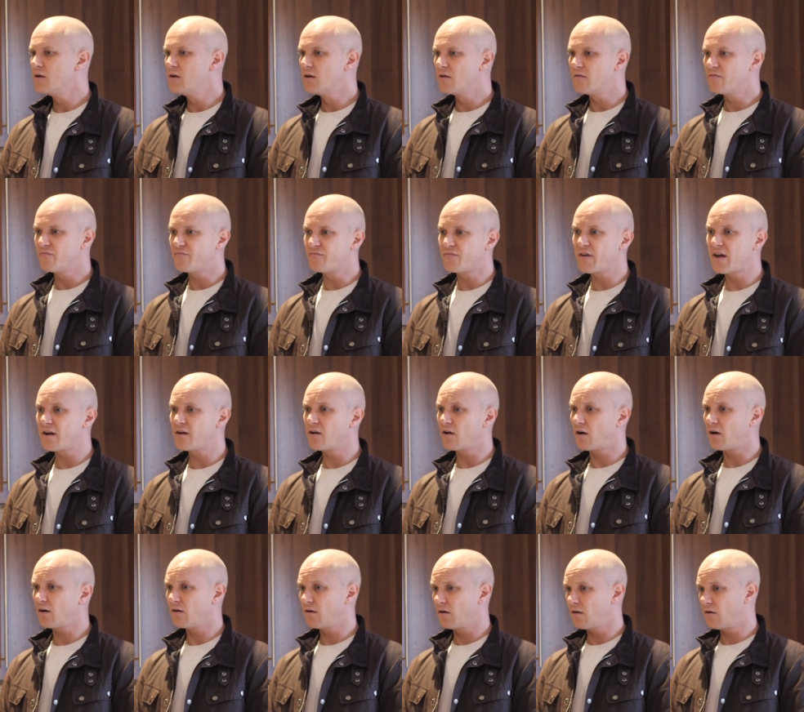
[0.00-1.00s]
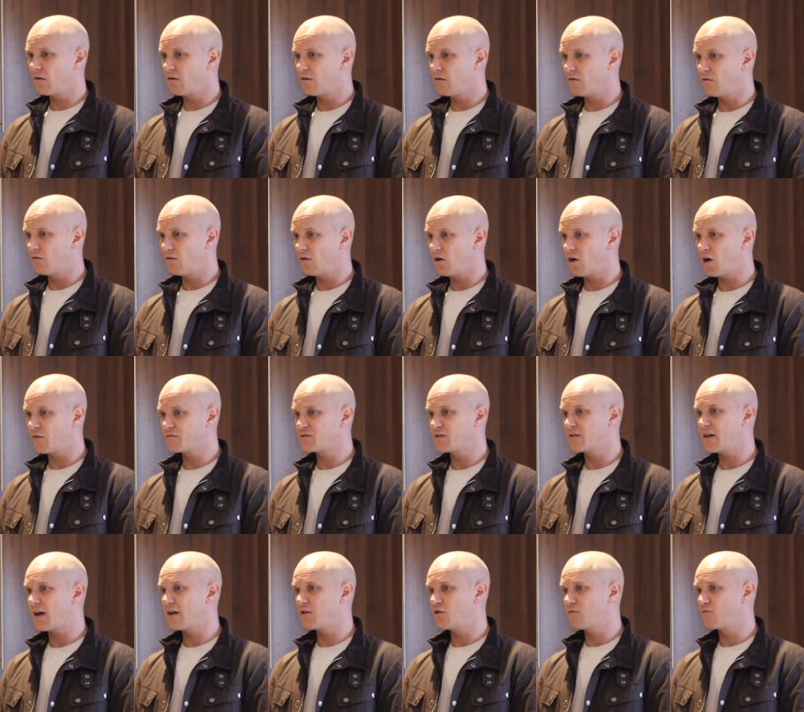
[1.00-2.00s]
Definitely. Then after
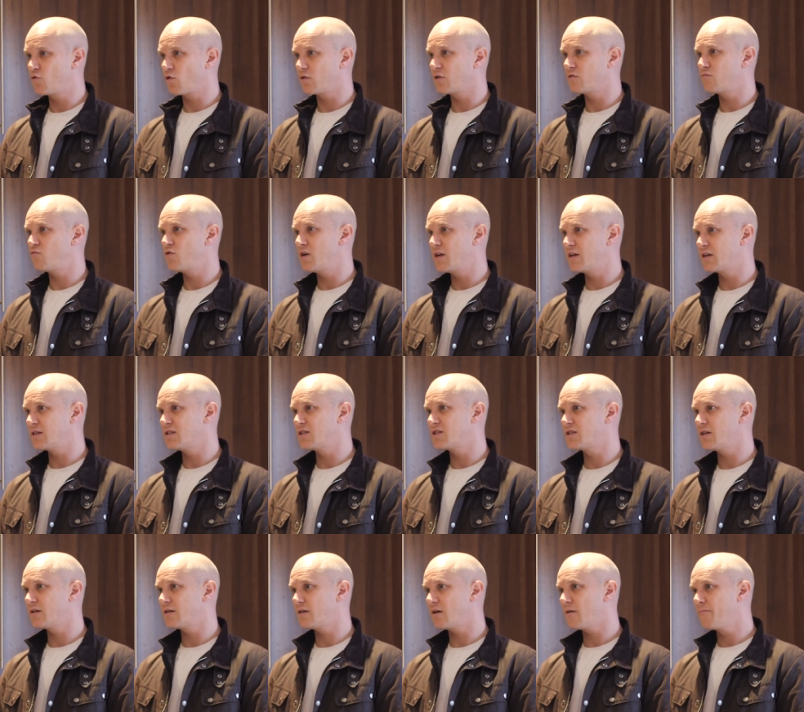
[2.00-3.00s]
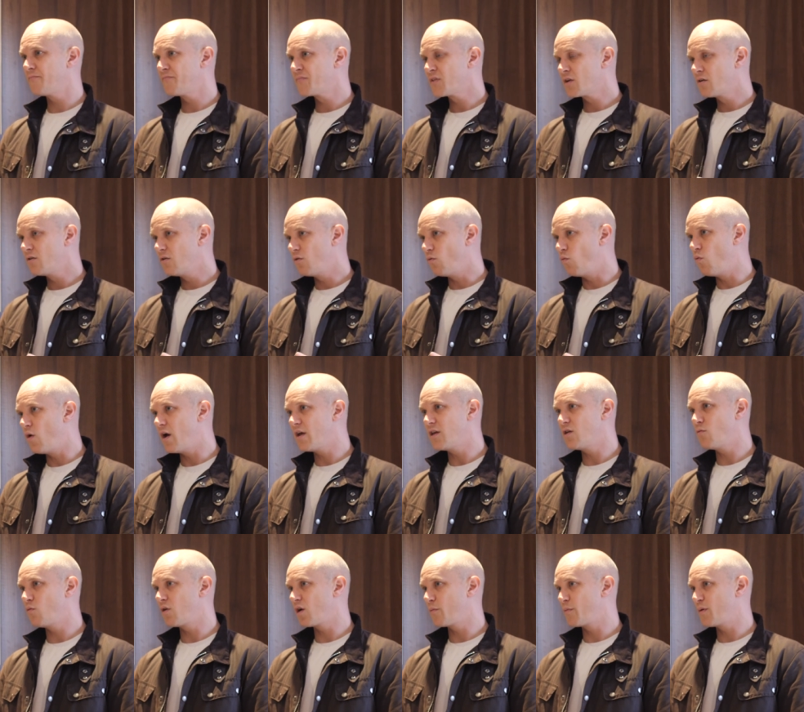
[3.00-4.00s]
that, you've got to really consider where
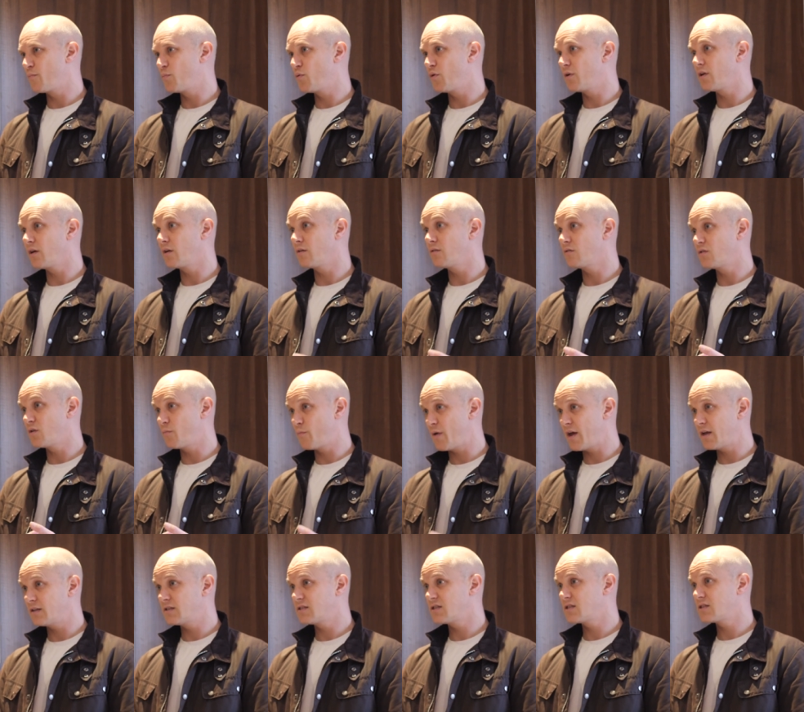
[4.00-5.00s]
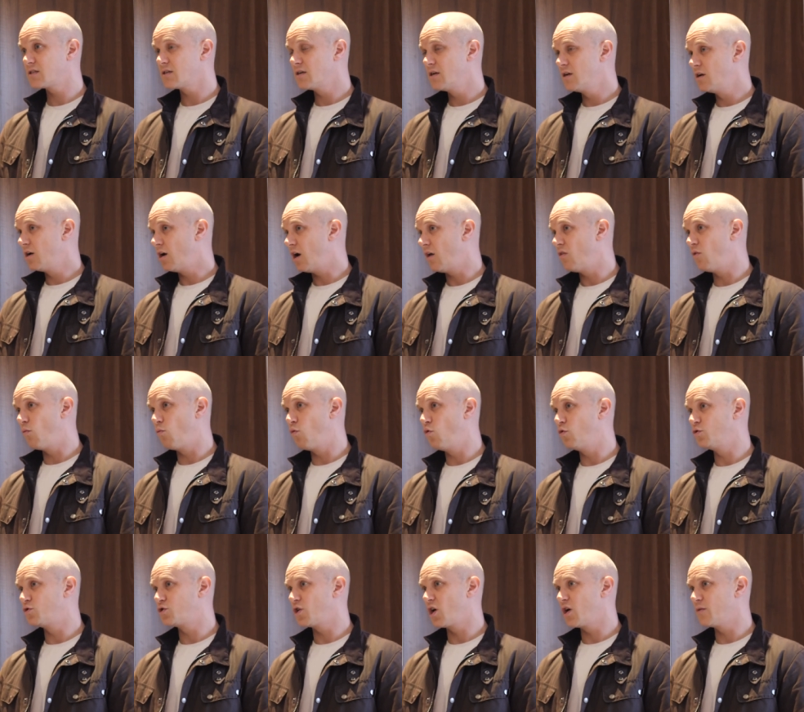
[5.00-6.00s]
you want to be putting the beds and the
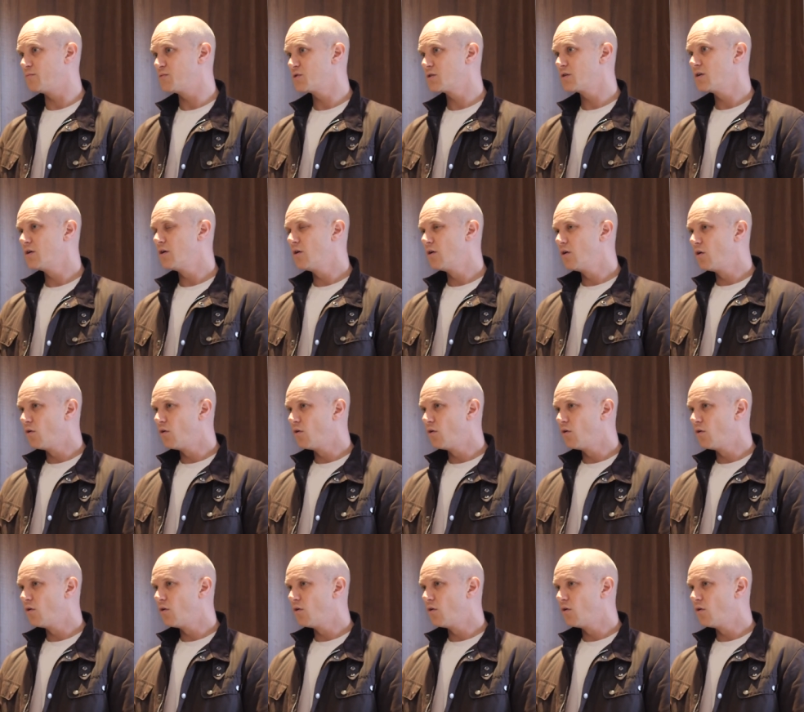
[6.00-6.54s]
wardrobes.